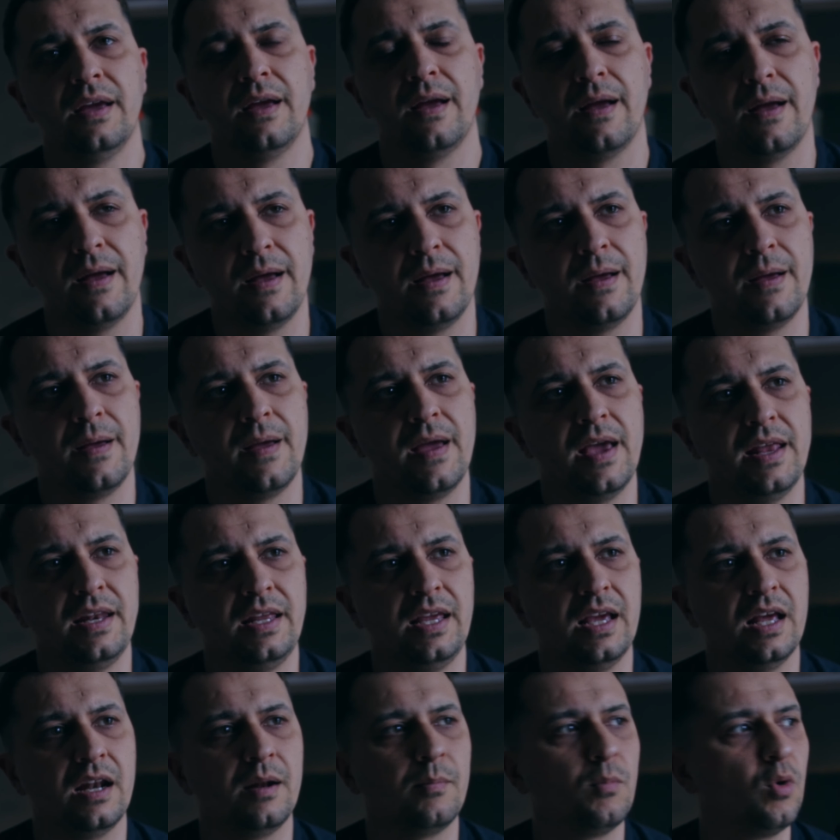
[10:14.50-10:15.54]

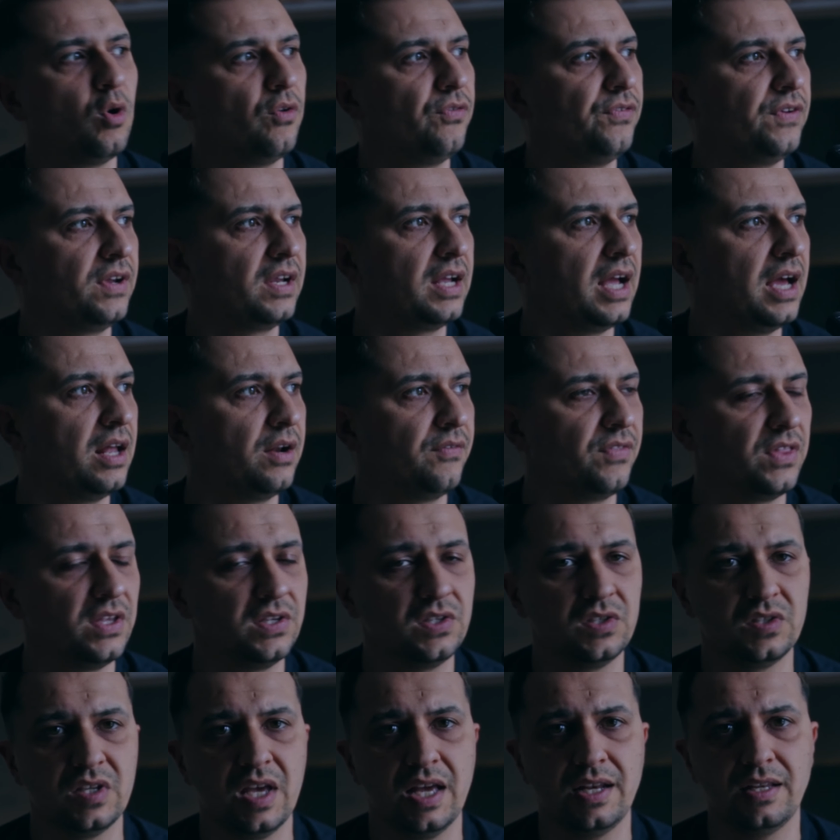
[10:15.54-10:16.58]
anamorphic out of
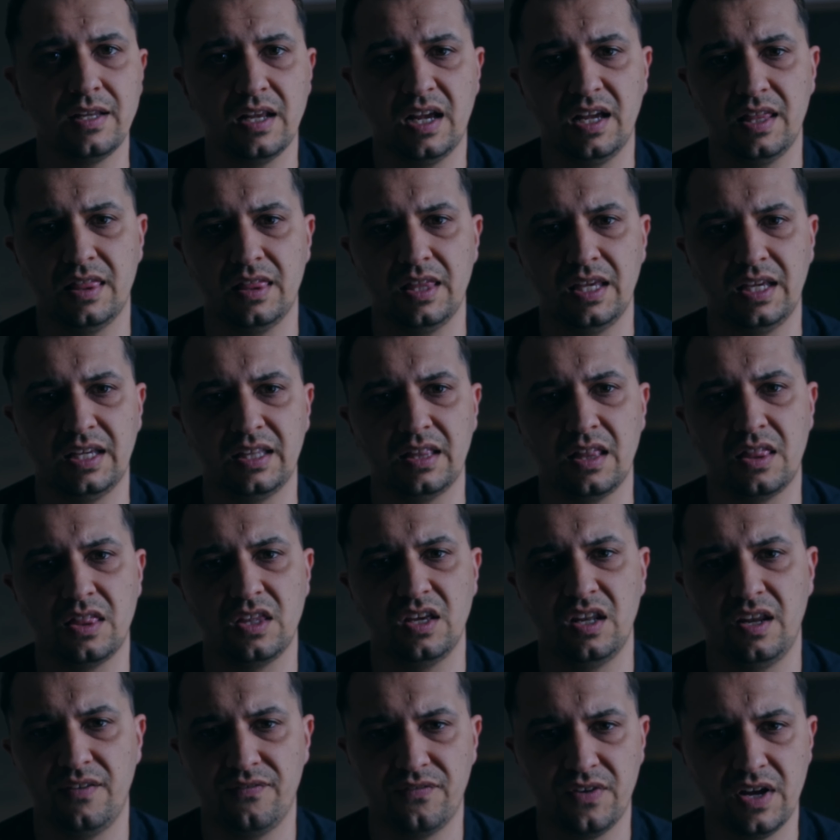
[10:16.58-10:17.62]
this set, I think the
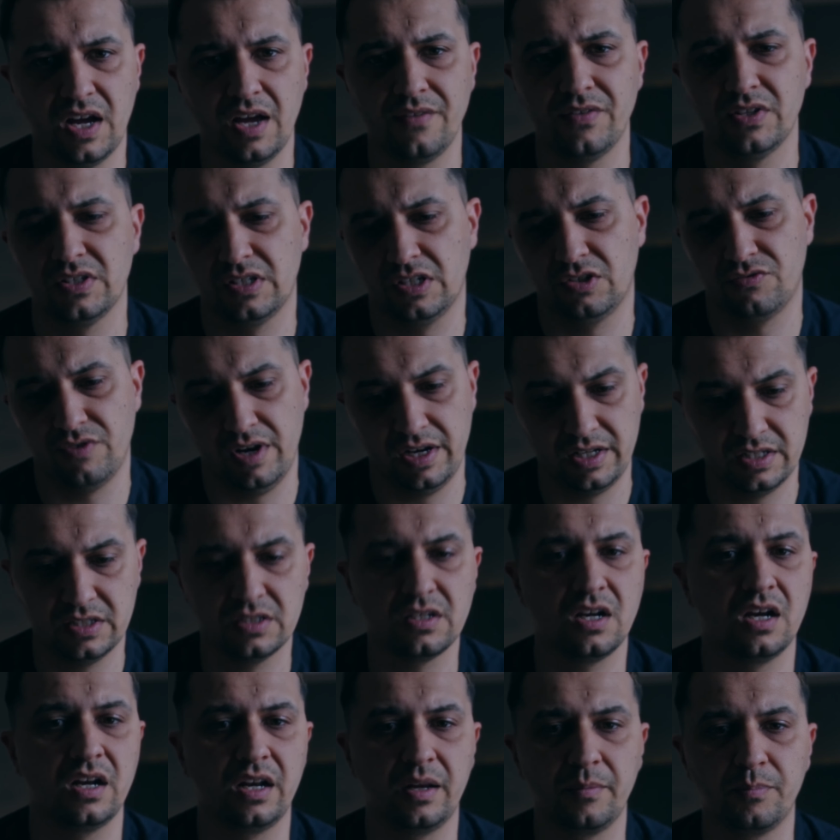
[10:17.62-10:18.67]
35 is a great
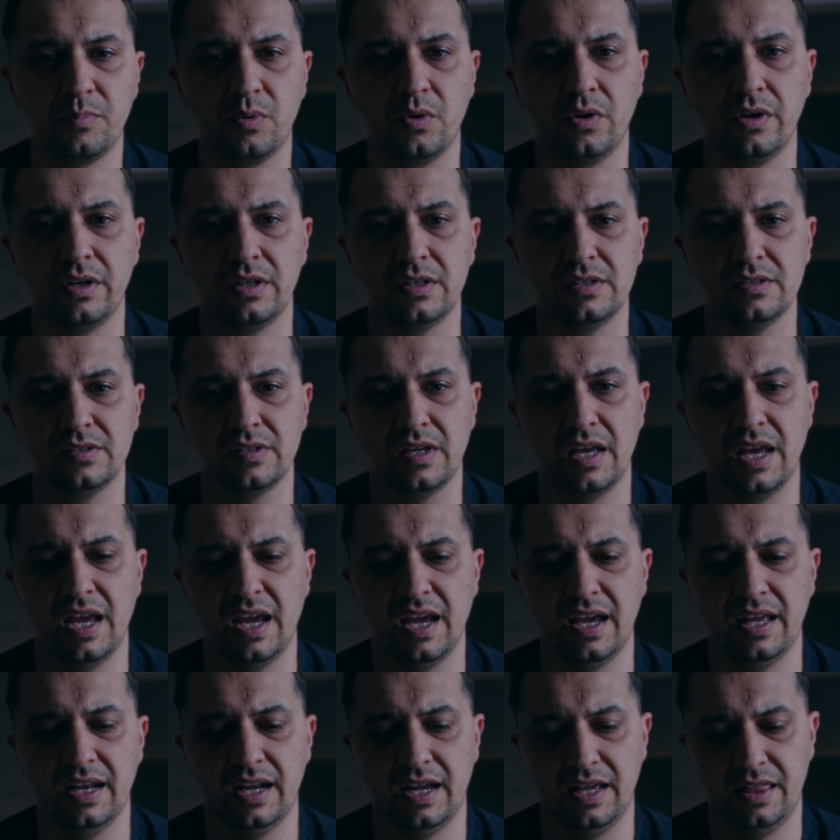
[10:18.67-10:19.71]
starting point,
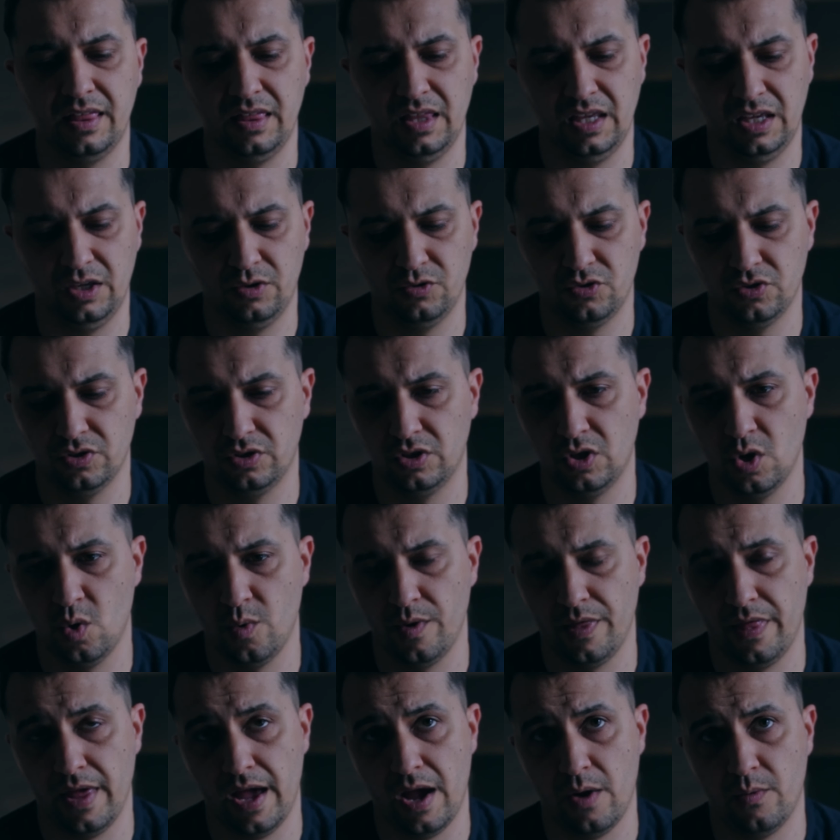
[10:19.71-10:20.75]
and I think you should go
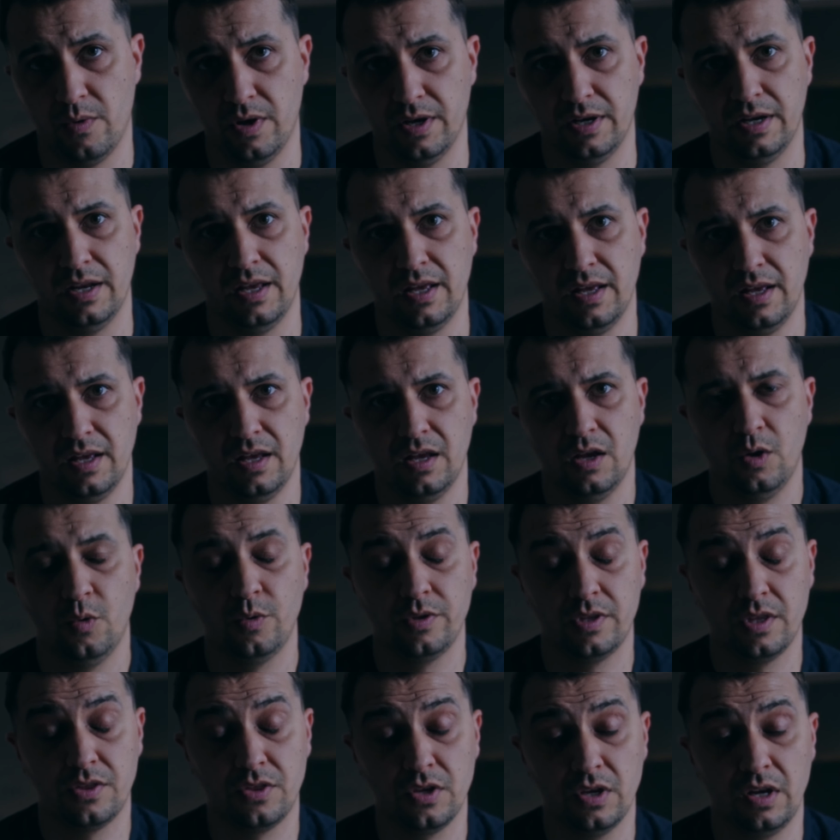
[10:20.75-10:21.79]
with that one,
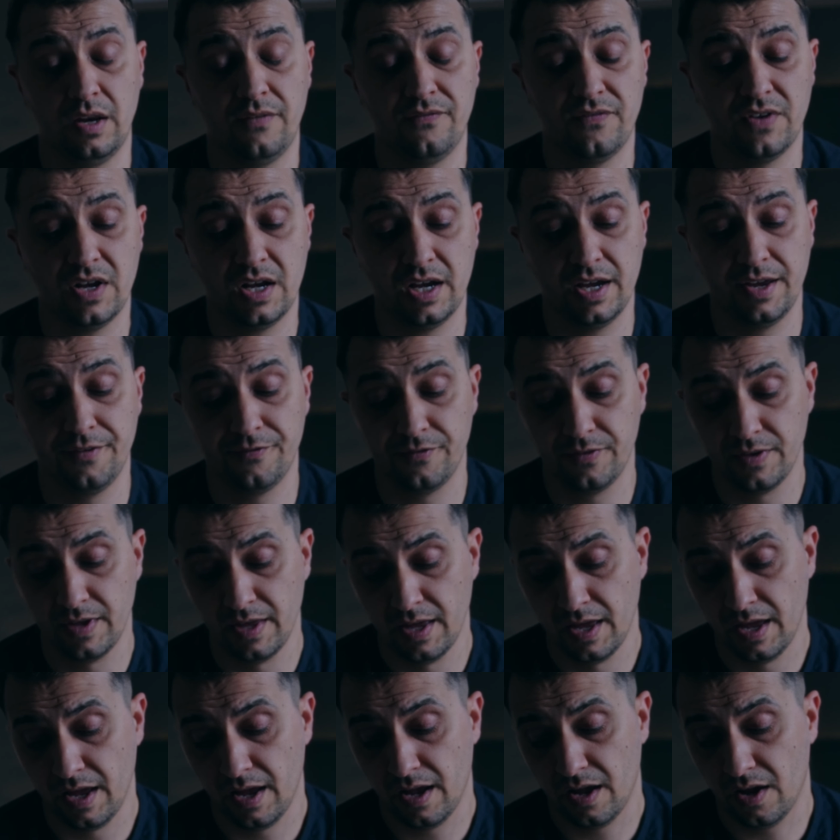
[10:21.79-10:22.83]
with the 35.
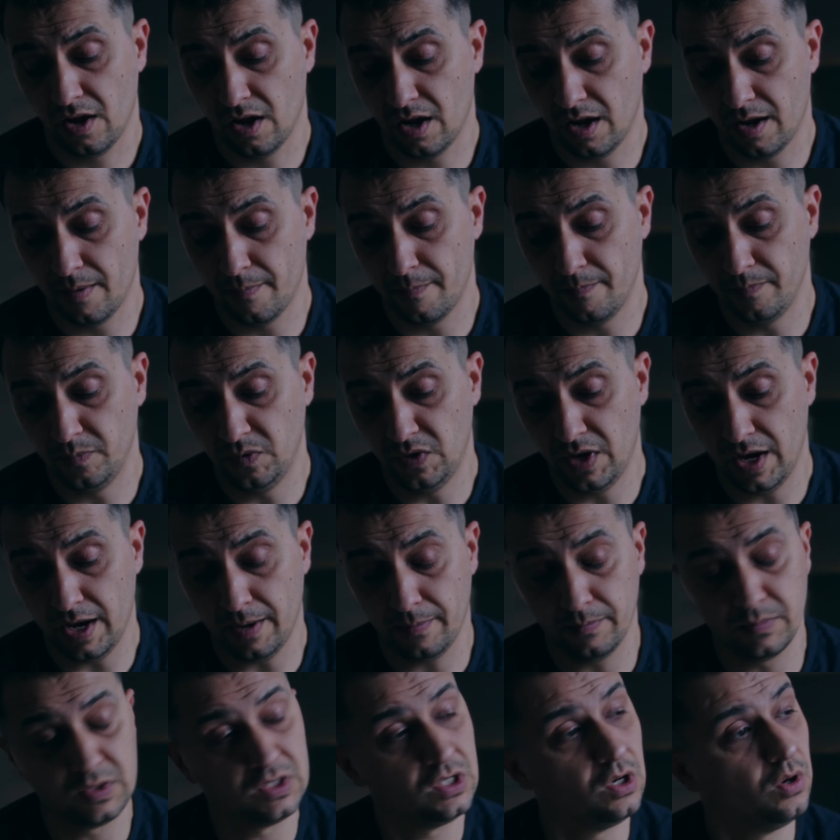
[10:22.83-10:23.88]

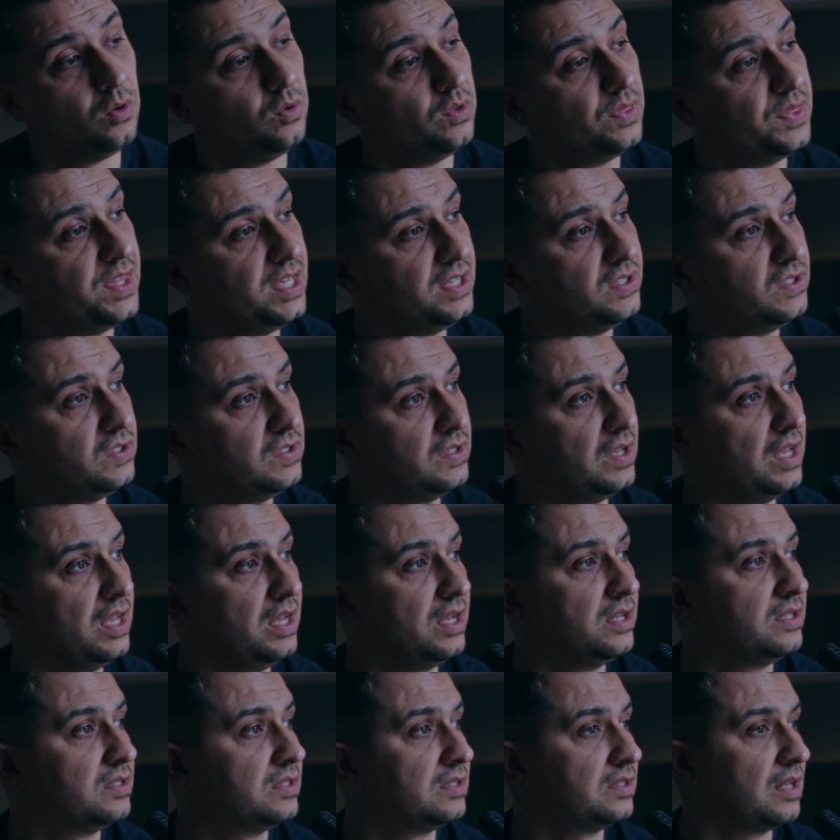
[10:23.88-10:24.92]
Yeah, so this
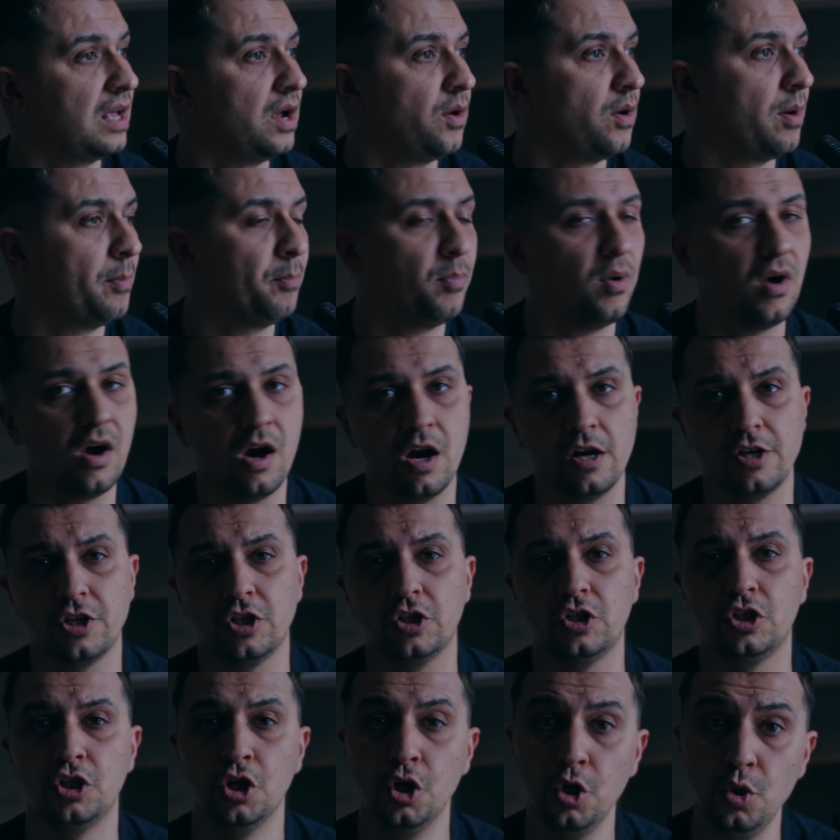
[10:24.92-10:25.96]
is our
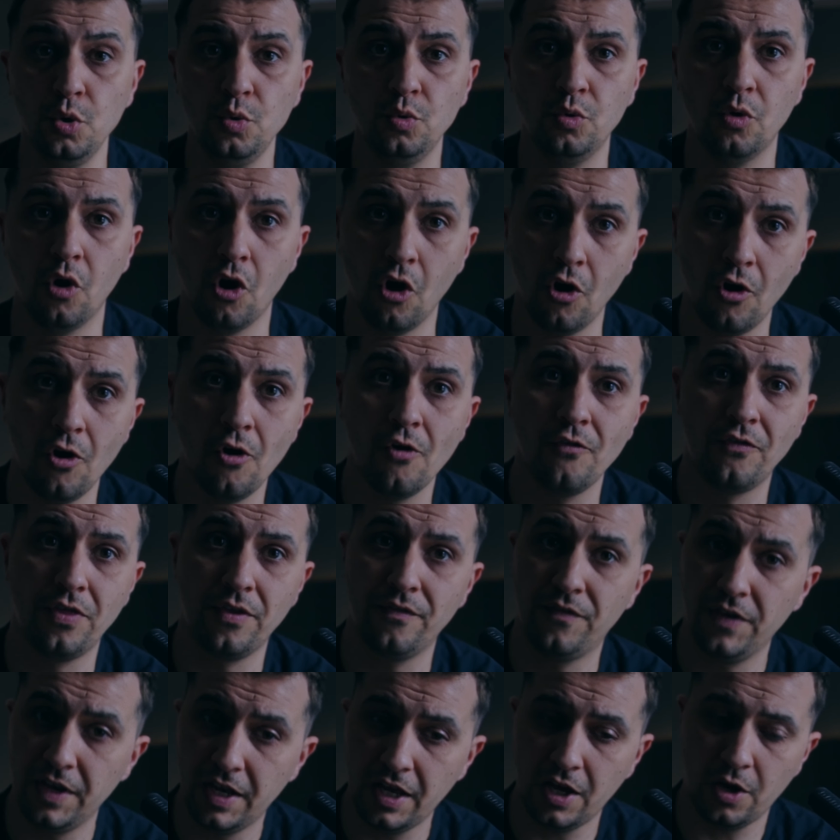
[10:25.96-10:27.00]
part 2 of
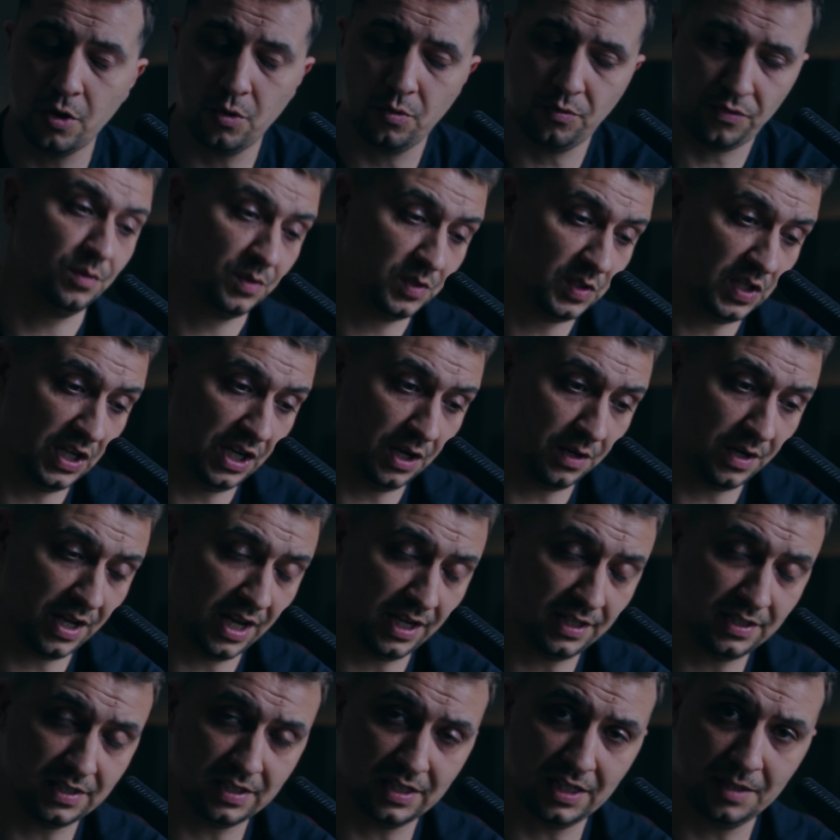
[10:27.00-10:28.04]
the video. See you
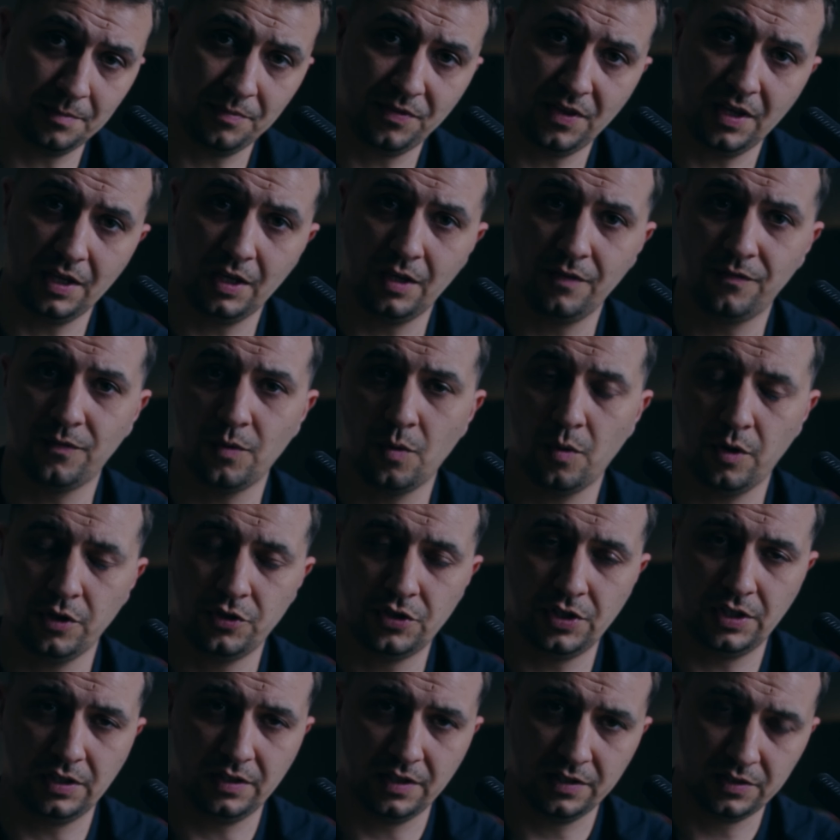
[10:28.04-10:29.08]
next time. Thank you for
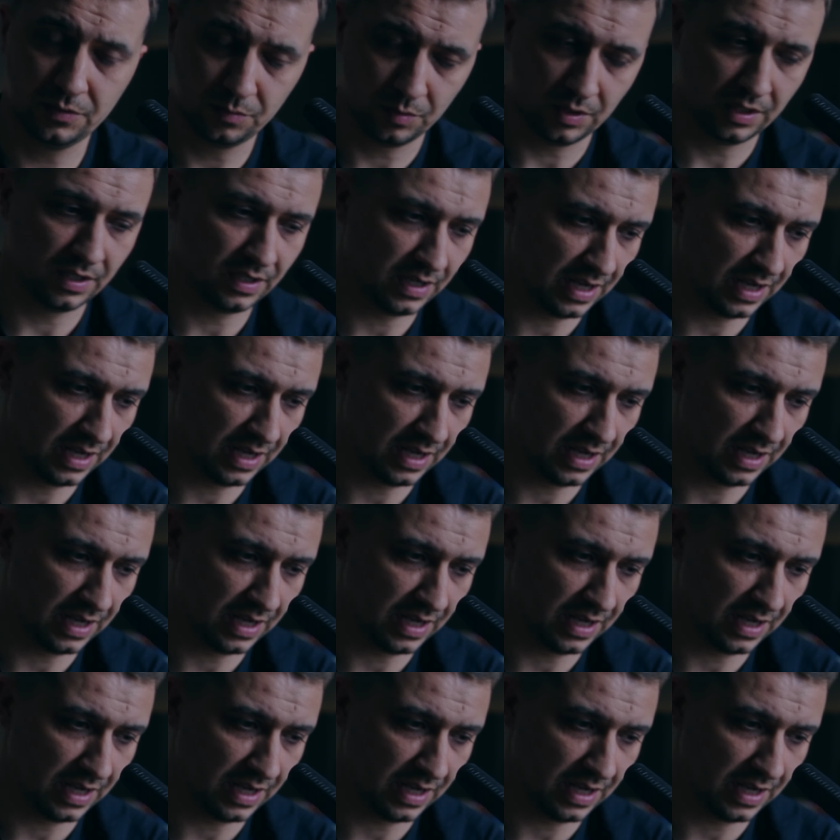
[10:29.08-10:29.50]
watching this one,